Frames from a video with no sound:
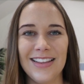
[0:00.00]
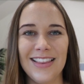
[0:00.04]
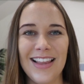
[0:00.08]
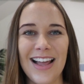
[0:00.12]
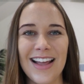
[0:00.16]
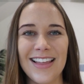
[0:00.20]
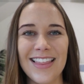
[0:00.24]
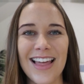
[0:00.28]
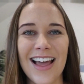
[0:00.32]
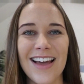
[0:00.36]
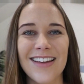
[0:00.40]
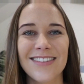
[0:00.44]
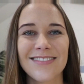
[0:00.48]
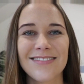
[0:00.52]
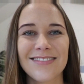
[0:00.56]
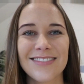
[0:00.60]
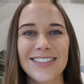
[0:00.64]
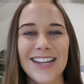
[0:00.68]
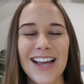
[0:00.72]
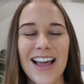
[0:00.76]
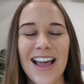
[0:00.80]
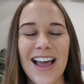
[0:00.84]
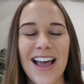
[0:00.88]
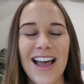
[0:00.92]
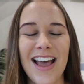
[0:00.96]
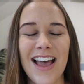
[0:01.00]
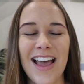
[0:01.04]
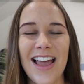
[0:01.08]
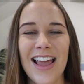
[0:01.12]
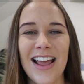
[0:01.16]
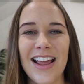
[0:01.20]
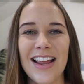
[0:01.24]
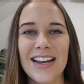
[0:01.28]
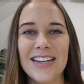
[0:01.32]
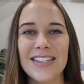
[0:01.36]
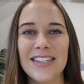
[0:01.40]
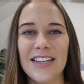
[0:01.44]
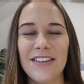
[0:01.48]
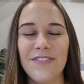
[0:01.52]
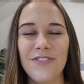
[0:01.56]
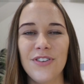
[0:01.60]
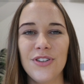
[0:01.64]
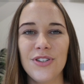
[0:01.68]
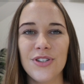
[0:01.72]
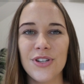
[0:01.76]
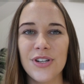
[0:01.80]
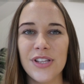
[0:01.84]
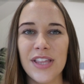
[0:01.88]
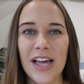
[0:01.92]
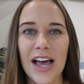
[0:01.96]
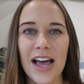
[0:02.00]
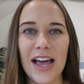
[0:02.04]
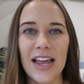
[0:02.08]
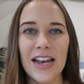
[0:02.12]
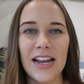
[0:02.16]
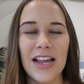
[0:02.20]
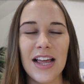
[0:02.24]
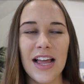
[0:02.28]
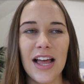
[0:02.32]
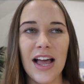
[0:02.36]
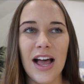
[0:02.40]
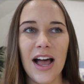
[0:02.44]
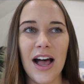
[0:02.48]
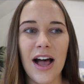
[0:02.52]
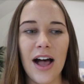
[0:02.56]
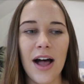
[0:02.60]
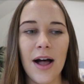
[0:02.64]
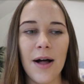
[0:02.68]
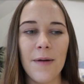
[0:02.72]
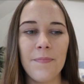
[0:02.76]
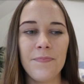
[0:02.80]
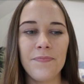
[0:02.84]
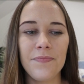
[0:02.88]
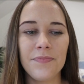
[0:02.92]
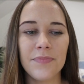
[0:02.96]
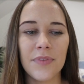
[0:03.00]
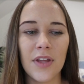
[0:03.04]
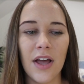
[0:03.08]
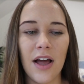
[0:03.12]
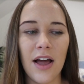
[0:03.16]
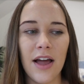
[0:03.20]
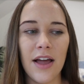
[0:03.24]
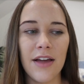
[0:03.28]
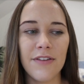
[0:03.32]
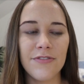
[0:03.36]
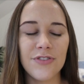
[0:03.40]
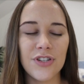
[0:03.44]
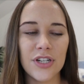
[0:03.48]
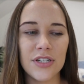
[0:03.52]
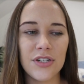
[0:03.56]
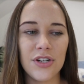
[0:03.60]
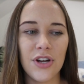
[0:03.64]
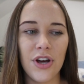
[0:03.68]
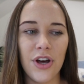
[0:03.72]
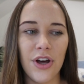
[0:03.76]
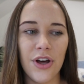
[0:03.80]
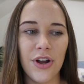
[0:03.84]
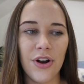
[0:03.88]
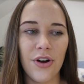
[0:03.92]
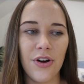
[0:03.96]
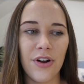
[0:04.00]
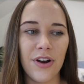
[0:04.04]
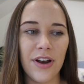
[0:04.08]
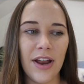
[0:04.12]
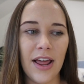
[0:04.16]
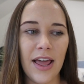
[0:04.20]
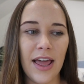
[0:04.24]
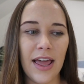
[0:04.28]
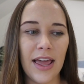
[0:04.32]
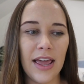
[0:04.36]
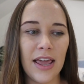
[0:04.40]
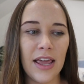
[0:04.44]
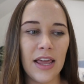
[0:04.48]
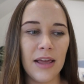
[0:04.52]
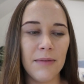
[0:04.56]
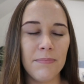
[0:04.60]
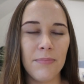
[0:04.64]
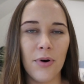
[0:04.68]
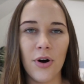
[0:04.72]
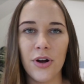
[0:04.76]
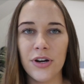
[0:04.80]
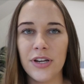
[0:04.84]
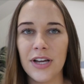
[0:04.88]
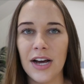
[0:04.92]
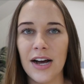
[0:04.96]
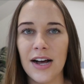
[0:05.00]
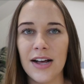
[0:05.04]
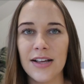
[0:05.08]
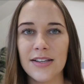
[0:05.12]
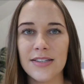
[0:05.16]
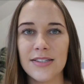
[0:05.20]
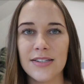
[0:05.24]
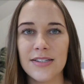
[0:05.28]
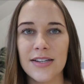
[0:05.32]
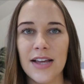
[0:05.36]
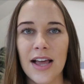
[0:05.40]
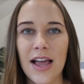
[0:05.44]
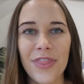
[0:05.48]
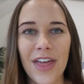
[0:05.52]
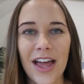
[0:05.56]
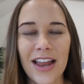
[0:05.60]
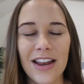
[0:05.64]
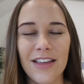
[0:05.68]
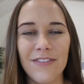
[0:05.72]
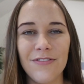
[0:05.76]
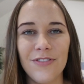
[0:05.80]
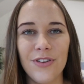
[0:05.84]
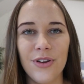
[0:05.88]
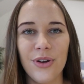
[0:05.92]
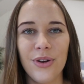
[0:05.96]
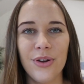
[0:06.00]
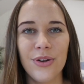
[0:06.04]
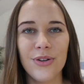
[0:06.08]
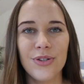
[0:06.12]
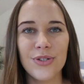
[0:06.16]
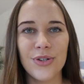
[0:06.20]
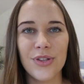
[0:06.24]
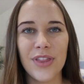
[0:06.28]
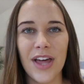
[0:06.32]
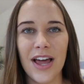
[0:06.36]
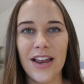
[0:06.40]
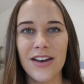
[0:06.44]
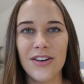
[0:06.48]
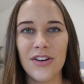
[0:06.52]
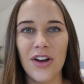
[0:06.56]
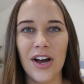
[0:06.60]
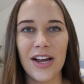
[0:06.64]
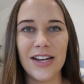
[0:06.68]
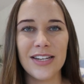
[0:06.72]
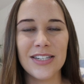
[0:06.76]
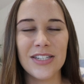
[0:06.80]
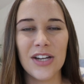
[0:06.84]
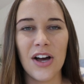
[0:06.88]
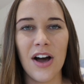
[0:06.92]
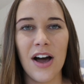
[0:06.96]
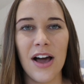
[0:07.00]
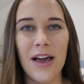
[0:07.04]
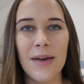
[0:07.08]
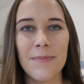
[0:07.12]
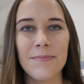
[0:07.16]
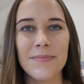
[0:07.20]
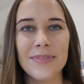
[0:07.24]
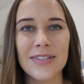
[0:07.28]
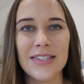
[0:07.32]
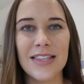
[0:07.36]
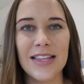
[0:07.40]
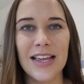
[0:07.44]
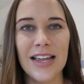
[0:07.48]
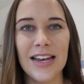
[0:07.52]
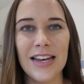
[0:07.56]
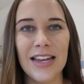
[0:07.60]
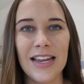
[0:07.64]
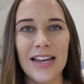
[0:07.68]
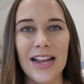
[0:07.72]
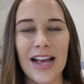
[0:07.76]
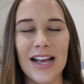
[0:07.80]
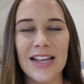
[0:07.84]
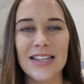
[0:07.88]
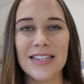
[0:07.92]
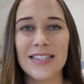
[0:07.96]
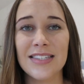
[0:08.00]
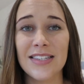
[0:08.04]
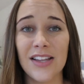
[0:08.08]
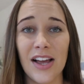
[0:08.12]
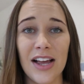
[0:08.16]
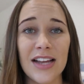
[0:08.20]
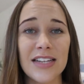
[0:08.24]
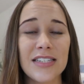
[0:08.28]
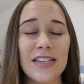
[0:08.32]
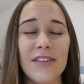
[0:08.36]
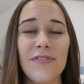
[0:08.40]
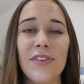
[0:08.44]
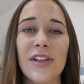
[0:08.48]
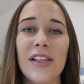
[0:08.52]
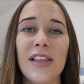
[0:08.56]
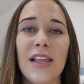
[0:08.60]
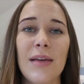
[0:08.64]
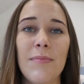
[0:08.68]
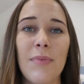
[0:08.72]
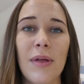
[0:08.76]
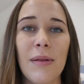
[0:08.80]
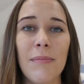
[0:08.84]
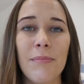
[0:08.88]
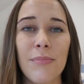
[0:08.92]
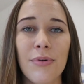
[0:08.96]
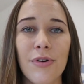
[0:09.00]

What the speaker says: Like that. And if you do that, I've just heard on a podcast that if you do that 9 times, then it has scientifically been